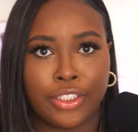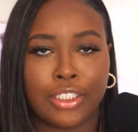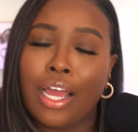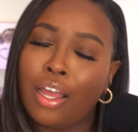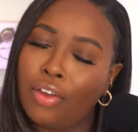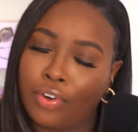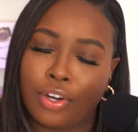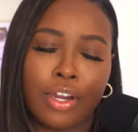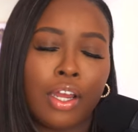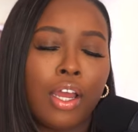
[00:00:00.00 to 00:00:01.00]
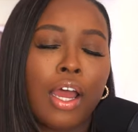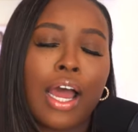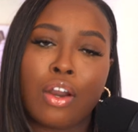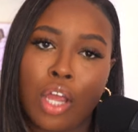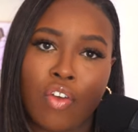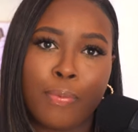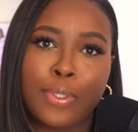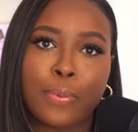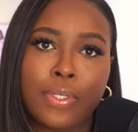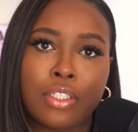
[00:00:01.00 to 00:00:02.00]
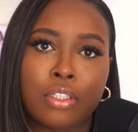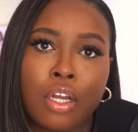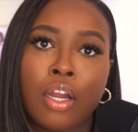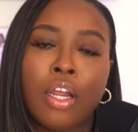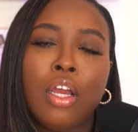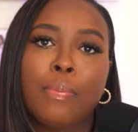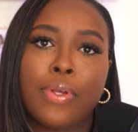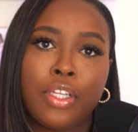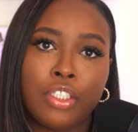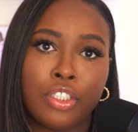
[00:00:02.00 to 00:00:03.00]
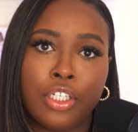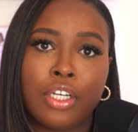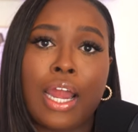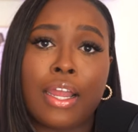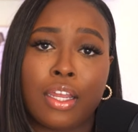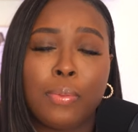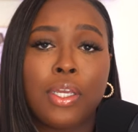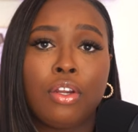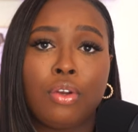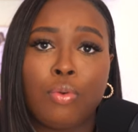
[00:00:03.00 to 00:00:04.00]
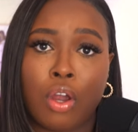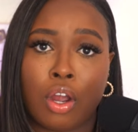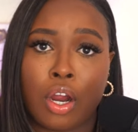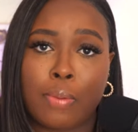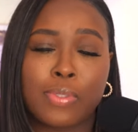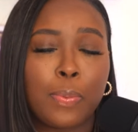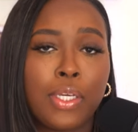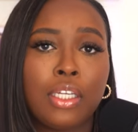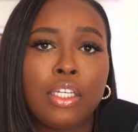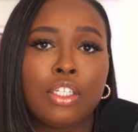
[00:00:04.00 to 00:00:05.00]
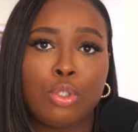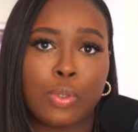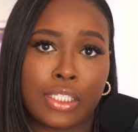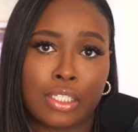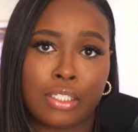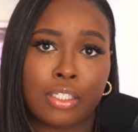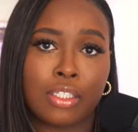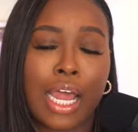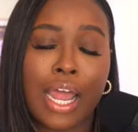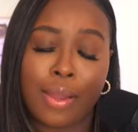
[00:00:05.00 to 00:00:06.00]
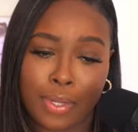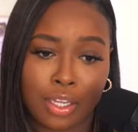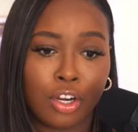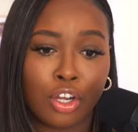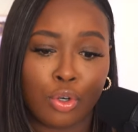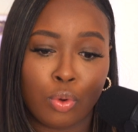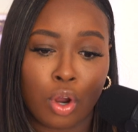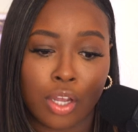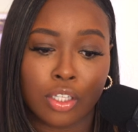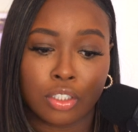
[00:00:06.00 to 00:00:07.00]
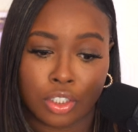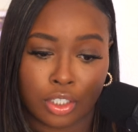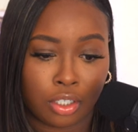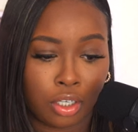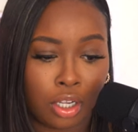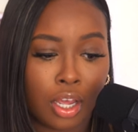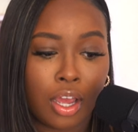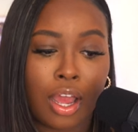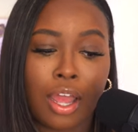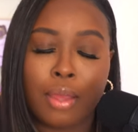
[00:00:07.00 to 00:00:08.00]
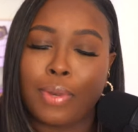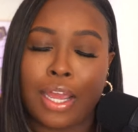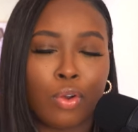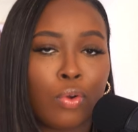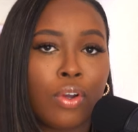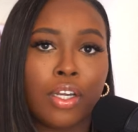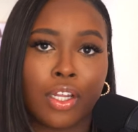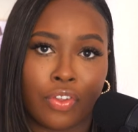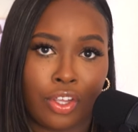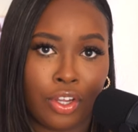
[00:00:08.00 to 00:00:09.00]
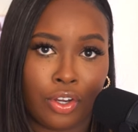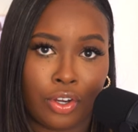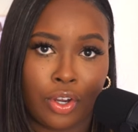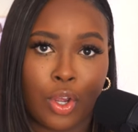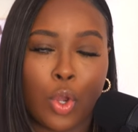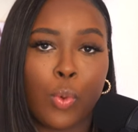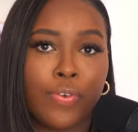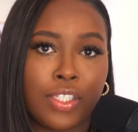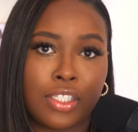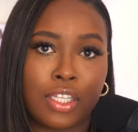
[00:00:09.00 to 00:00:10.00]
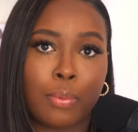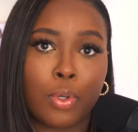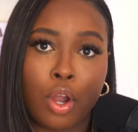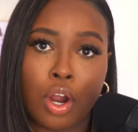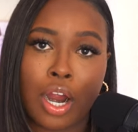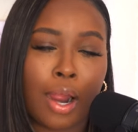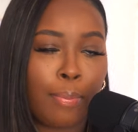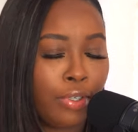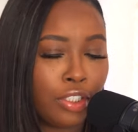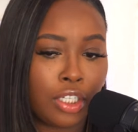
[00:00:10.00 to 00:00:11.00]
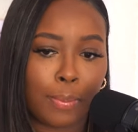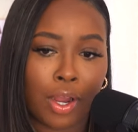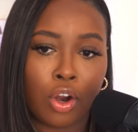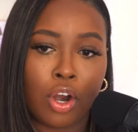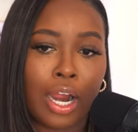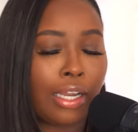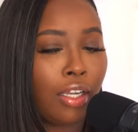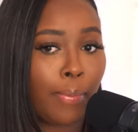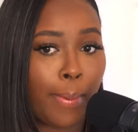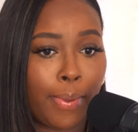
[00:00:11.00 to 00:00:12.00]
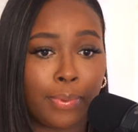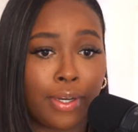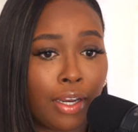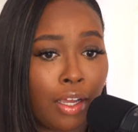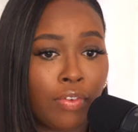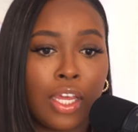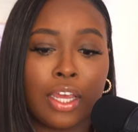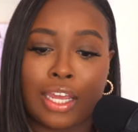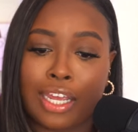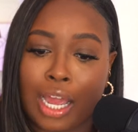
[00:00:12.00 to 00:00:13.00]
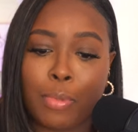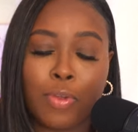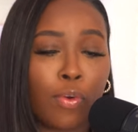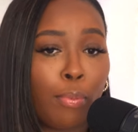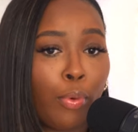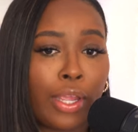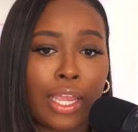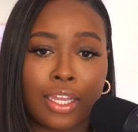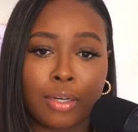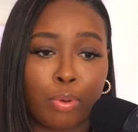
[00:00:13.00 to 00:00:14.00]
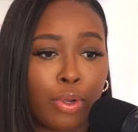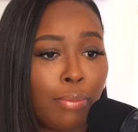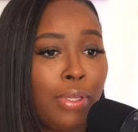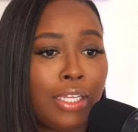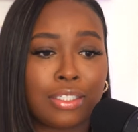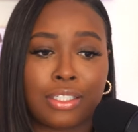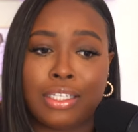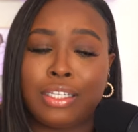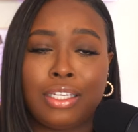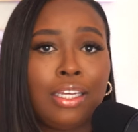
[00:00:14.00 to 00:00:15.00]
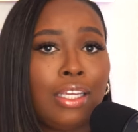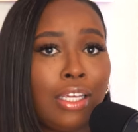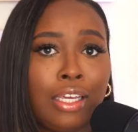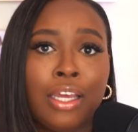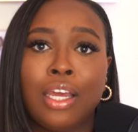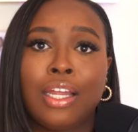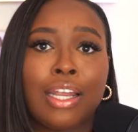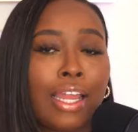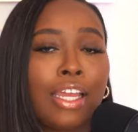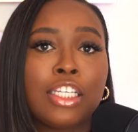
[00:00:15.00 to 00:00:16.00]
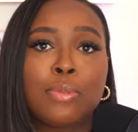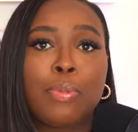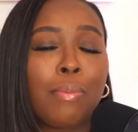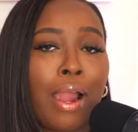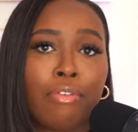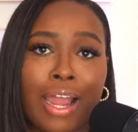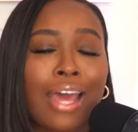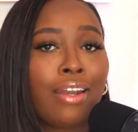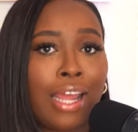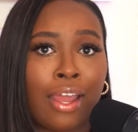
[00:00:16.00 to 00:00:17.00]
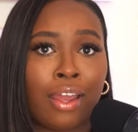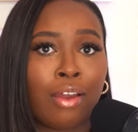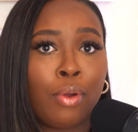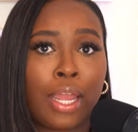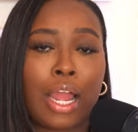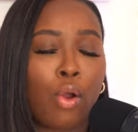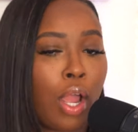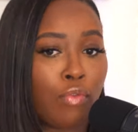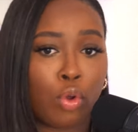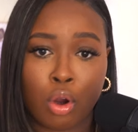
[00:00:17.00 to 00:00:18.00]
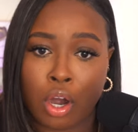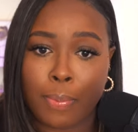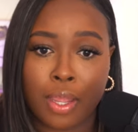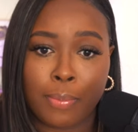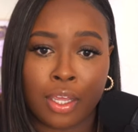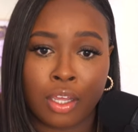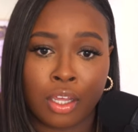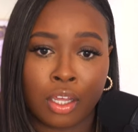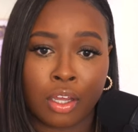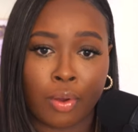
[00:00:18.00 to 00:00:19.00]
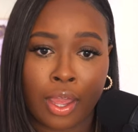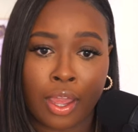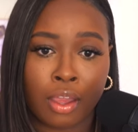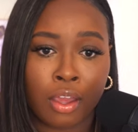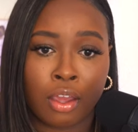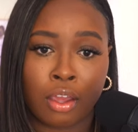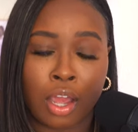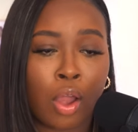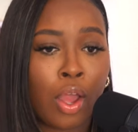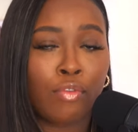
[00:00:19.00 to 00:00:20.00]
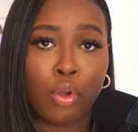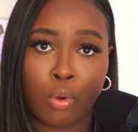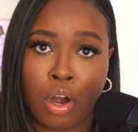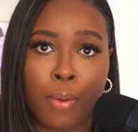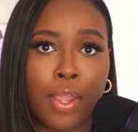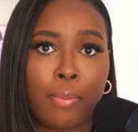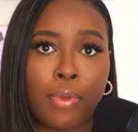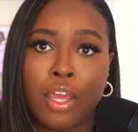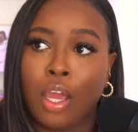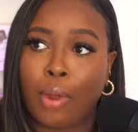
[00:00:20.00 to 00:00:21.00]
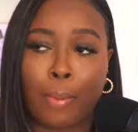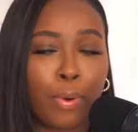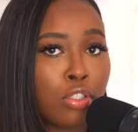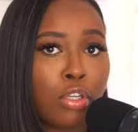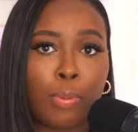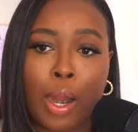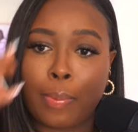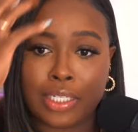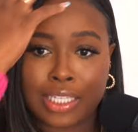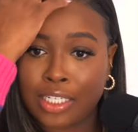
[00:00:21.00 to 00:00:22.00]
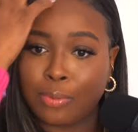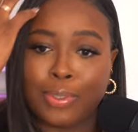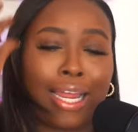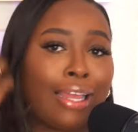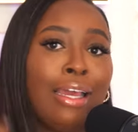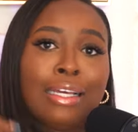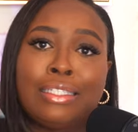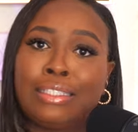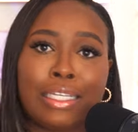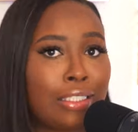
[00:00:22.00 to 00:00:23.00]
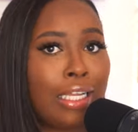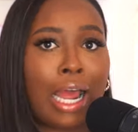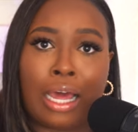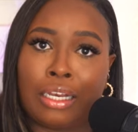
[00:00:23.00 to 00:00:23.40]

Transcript: However, I don't have a push button start. But this year I am getting a new car. I'm speaking it into existence. I am getting a new car this year. I am not going another year with this same car. I appreciate my car. I love my baby to death. It got me from point A to point B to C to D to E. Like, it's been my ride or die. Okay, I don't have no car payment. Okay, I don't have no car payment. My personal property tax be like $60.